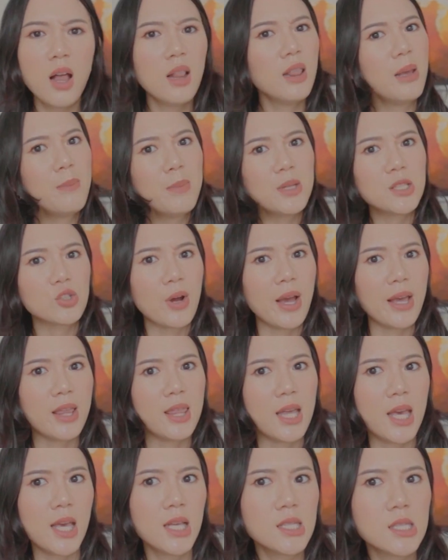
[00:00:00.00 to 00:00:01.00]
let me try
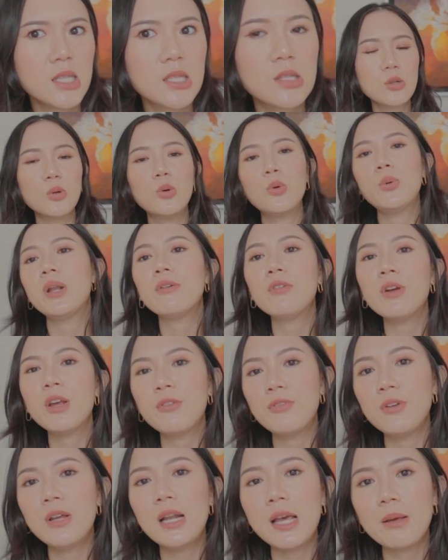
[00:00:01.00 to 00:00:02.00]
this. So whenever I
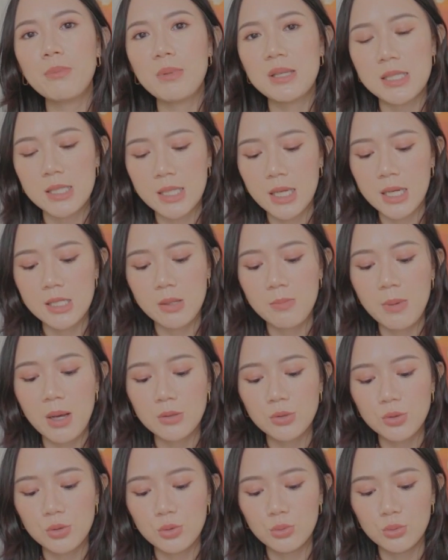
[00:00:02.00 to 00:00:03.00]
feel like my skin is
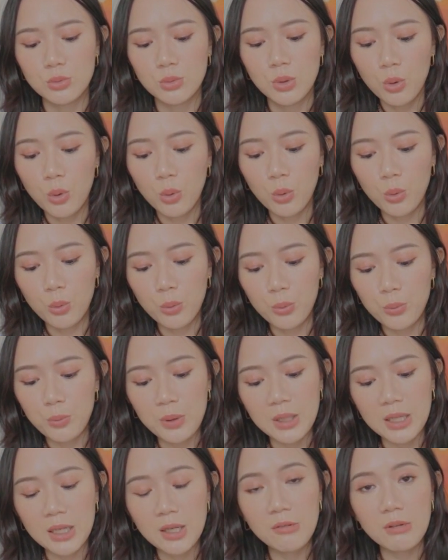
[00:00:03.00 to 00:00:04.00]
about to go
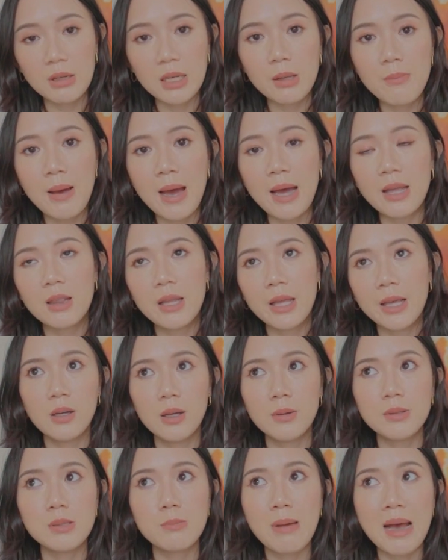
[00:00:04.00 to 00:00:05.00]
really, really bad, like
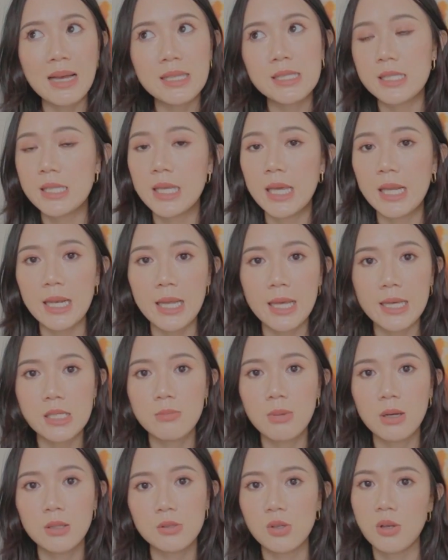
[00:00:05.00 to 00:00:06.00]
a bad skin day is
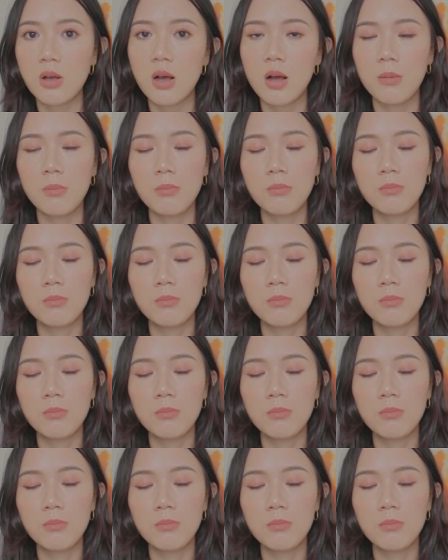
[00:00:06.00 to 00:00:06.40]
about to come,